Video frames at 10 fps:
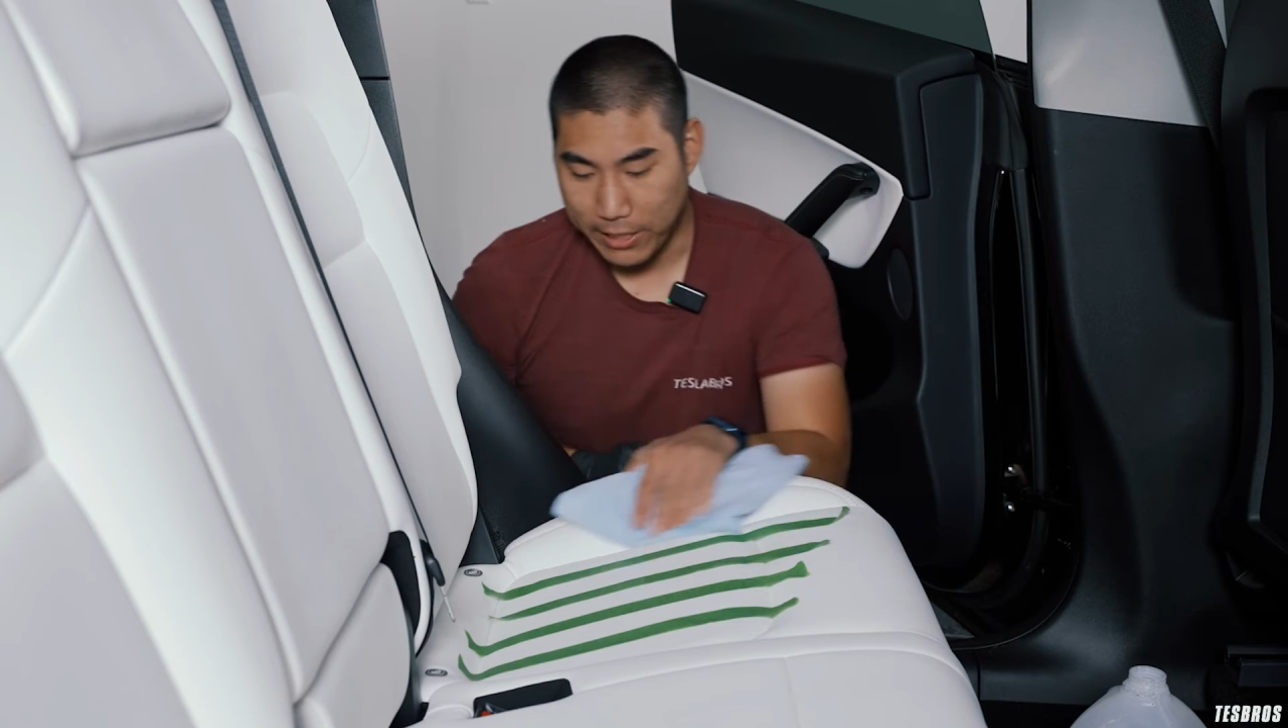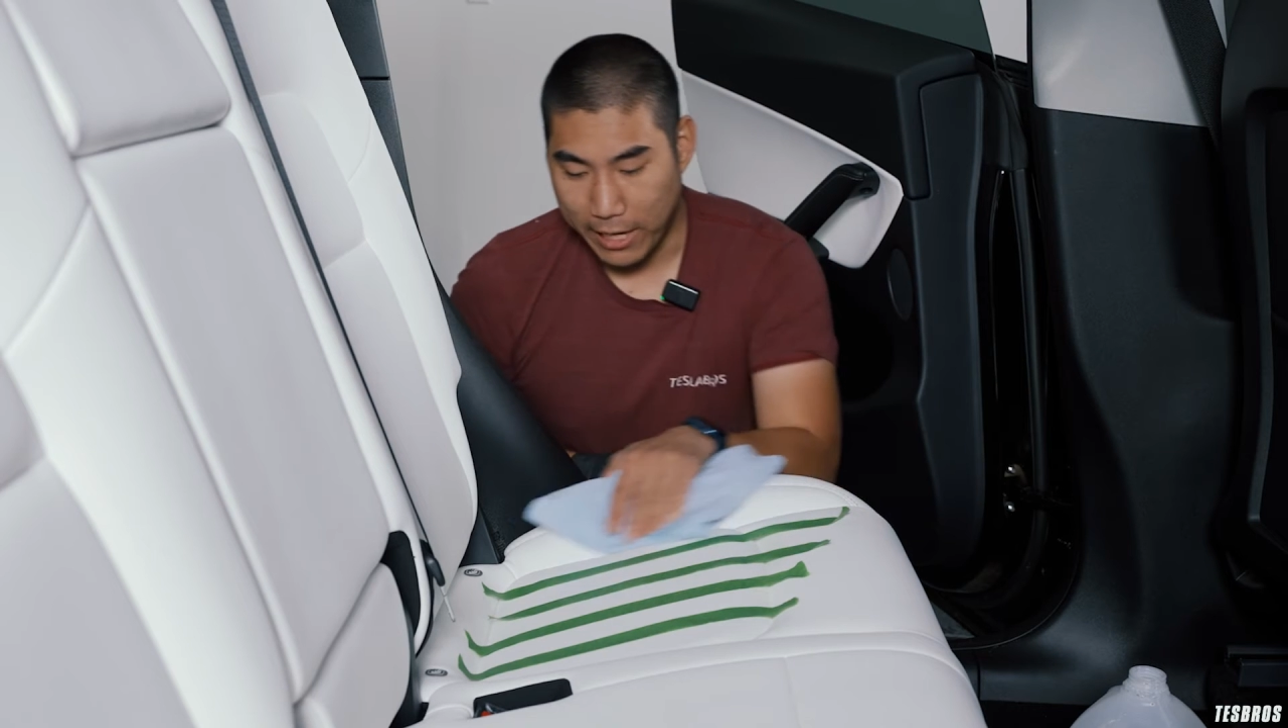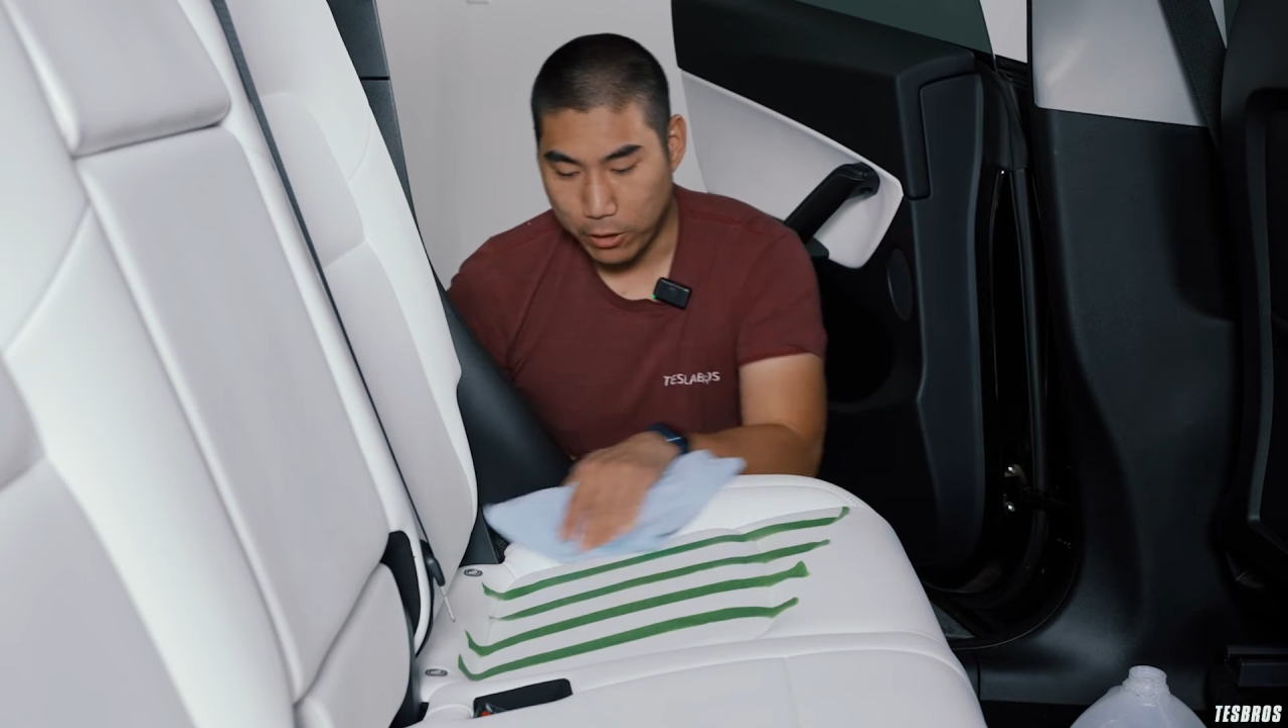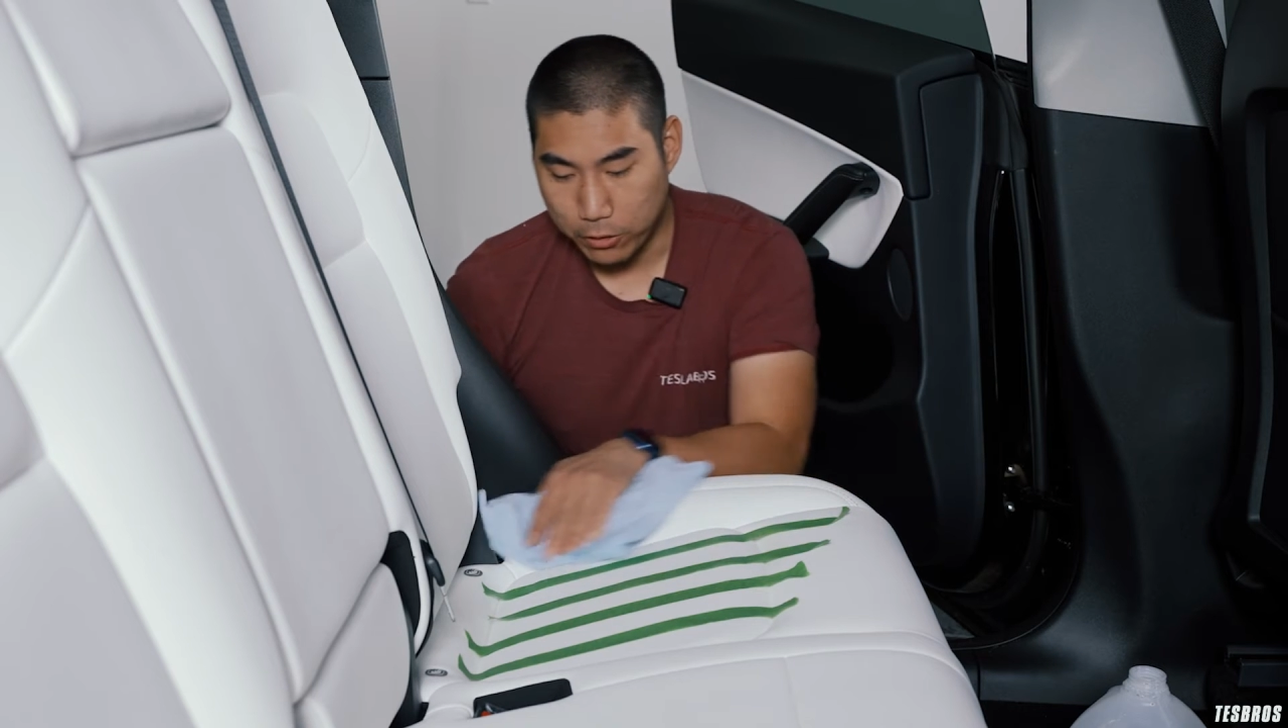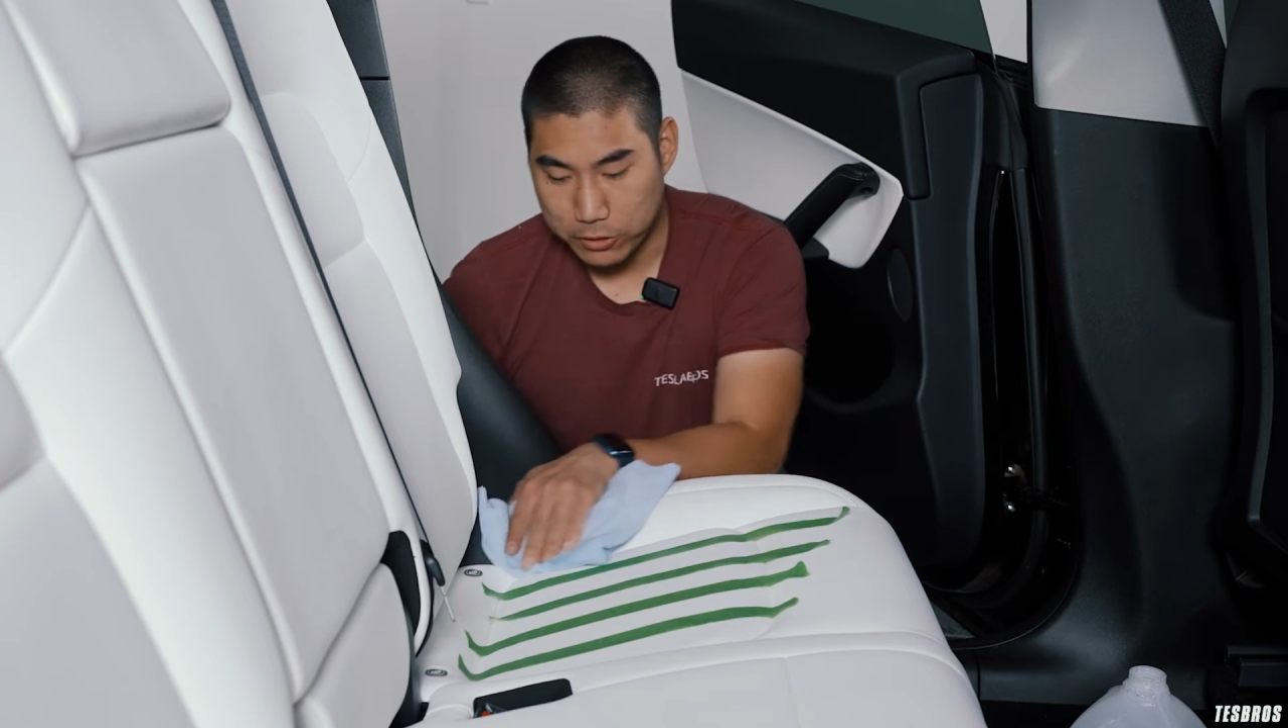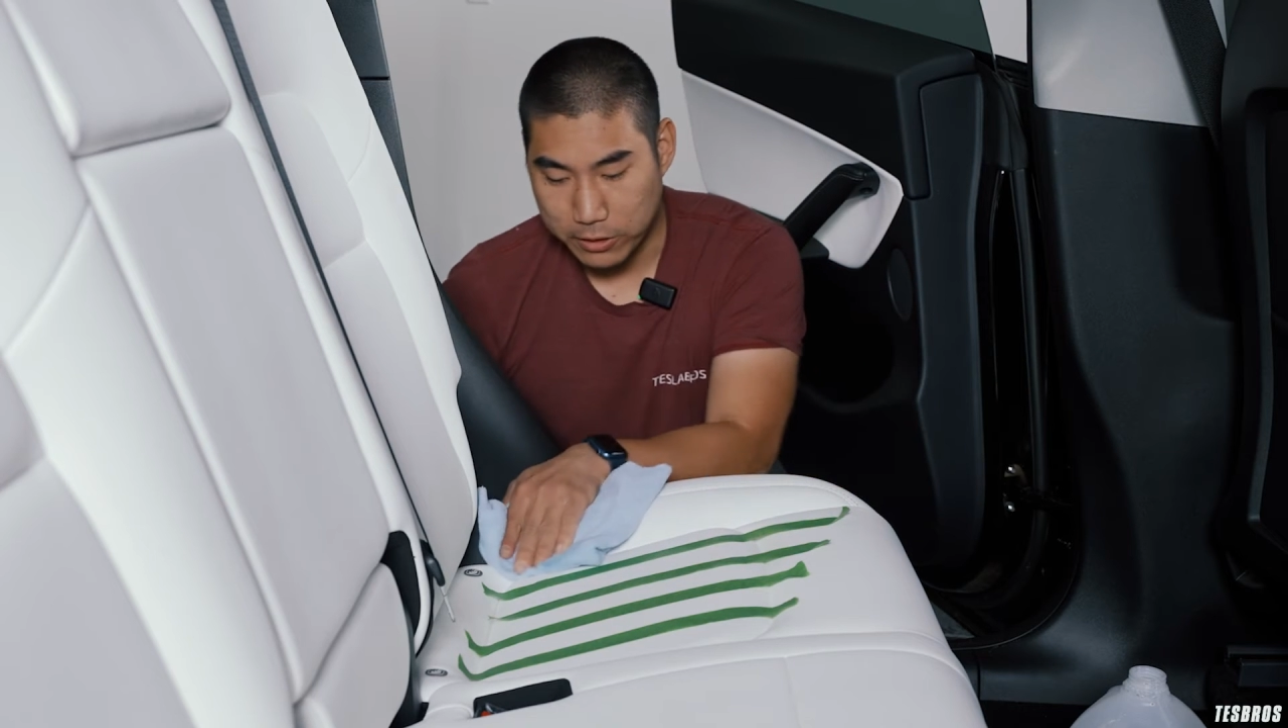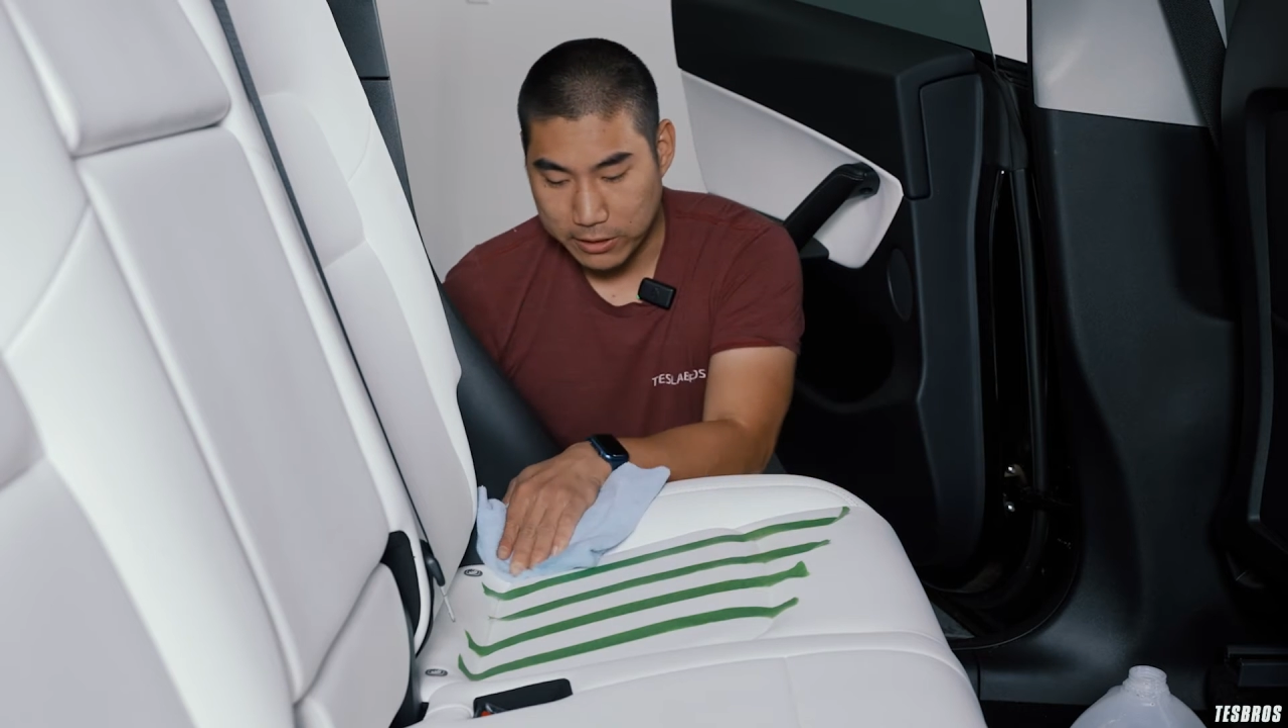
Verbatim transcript: at all to the